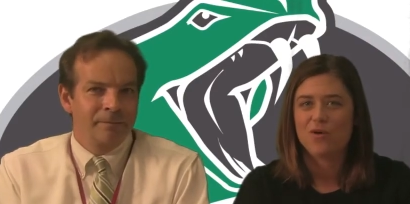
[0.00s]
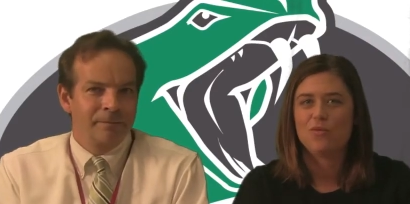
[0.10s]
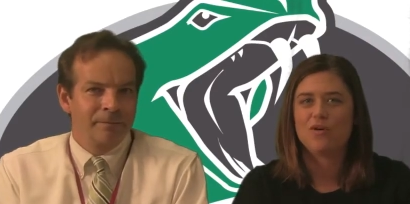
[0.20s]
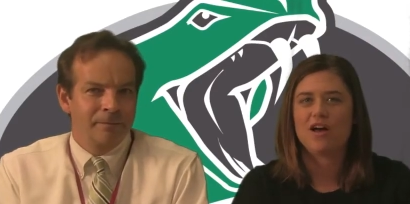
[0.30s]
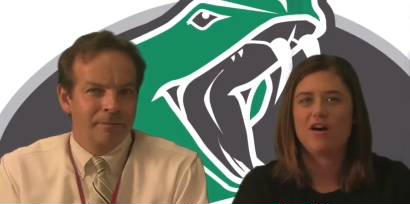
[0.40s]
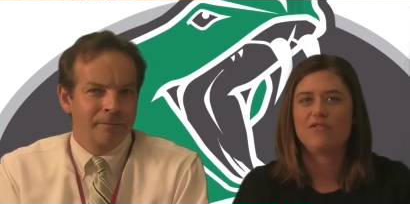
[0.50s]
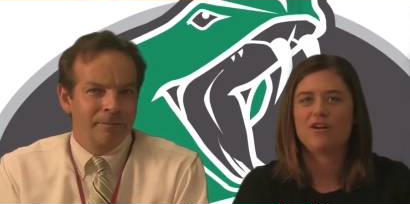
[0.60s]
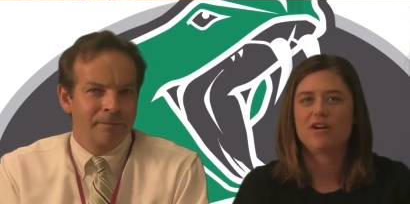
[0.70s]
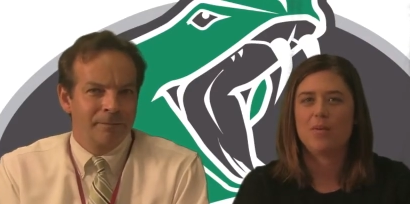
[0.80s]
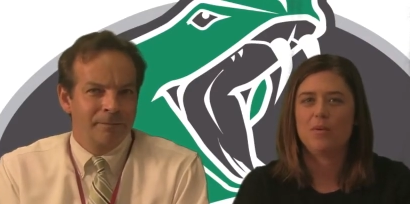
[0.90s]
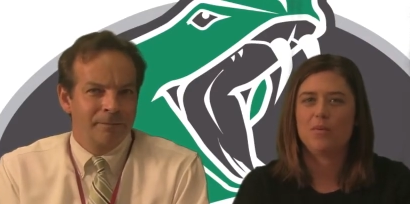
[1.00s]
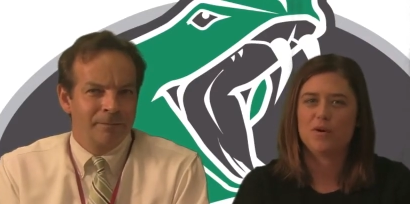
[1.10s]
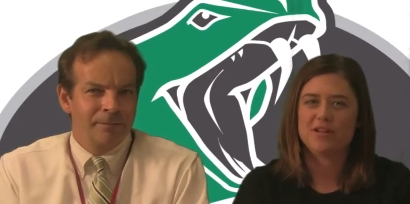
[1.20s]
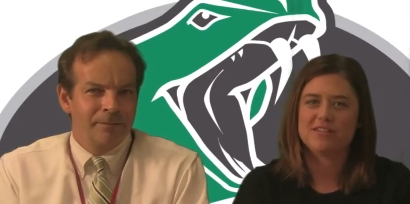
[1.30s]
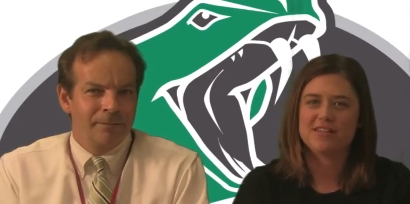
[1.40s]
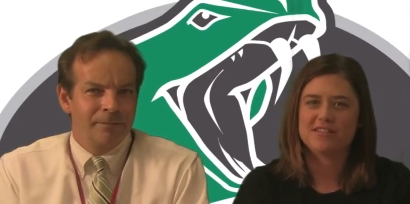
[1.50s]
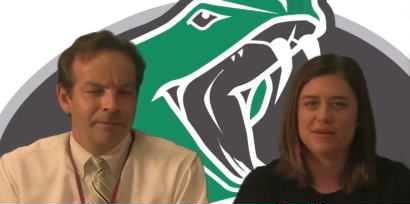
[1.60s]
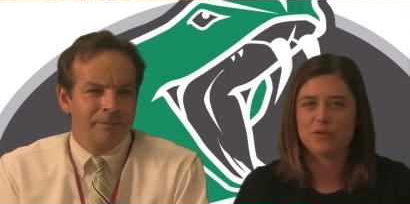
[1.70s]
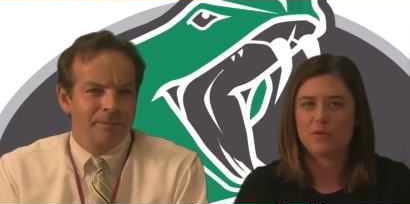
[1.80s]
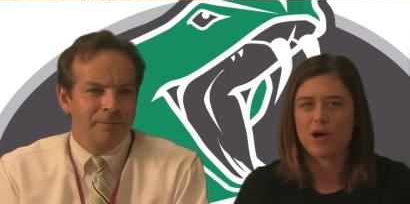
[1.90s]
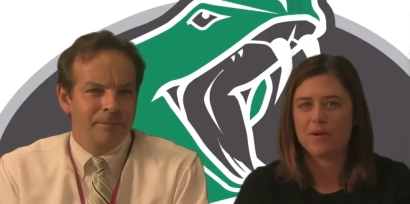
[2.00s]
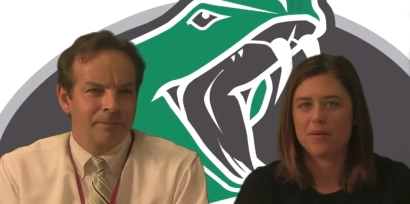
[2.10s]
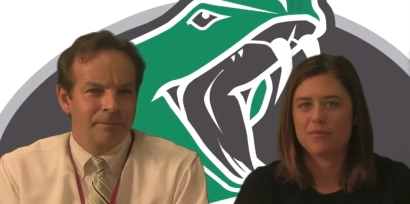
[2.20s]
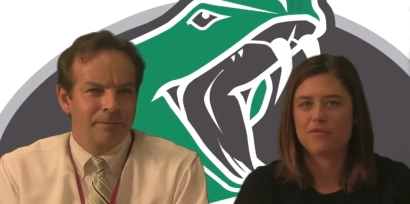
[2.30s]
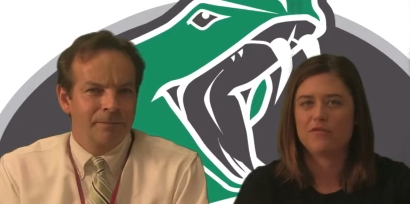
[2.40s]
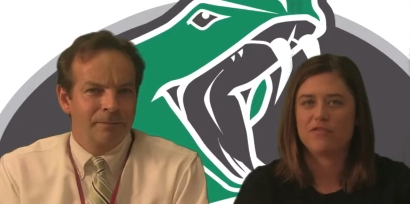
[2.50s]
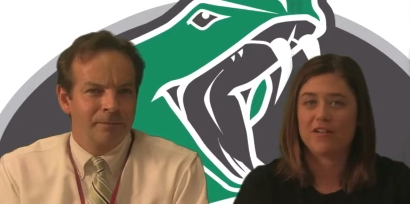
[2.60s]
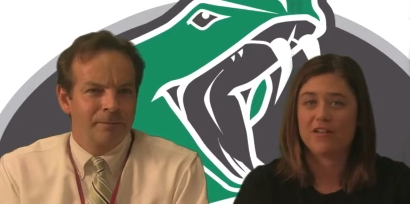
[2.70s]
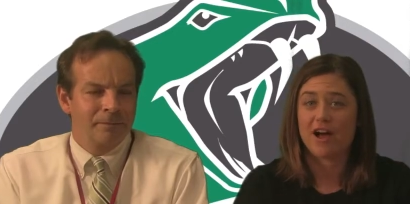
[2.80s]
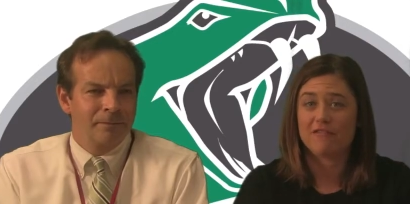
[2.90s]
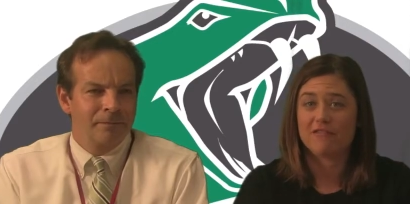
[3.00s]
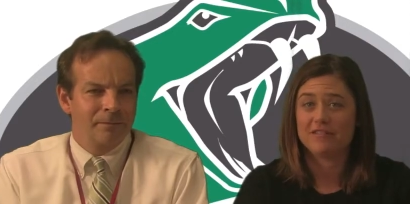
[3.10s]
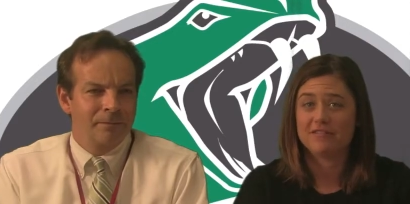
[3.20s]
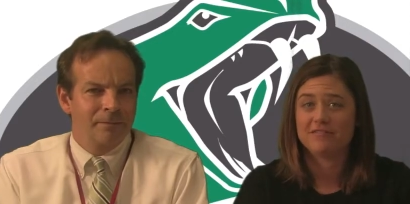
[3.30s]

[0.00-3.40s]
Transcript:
Speaker 1: we'll cover a couple points that seem to pop up fairly often.